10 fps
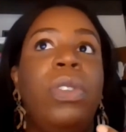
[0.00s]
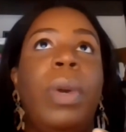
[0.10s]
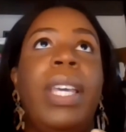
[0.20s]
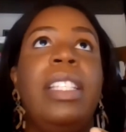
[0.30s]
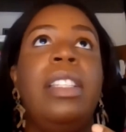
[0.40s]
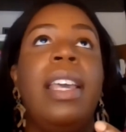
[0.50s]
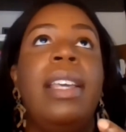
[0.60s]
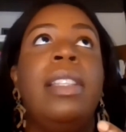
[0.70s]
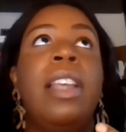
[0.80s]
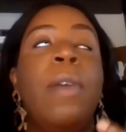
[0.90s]
doing
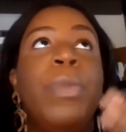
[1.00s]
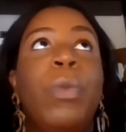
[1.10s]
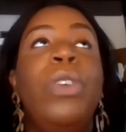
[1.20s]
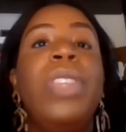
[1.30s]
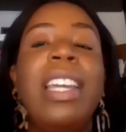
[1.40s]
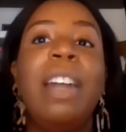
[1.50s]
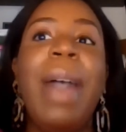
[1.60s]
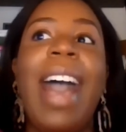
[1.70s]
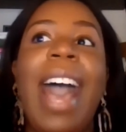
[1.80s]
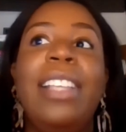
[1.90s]
is when you think
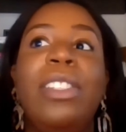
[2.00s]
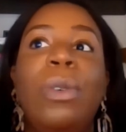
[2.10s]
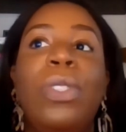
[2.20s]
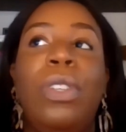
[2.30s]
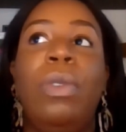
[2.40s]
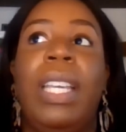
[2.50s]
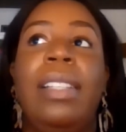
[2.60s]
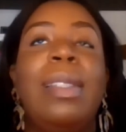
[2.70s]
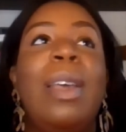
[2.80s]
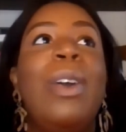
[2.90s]
about high school
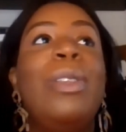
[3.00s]
students,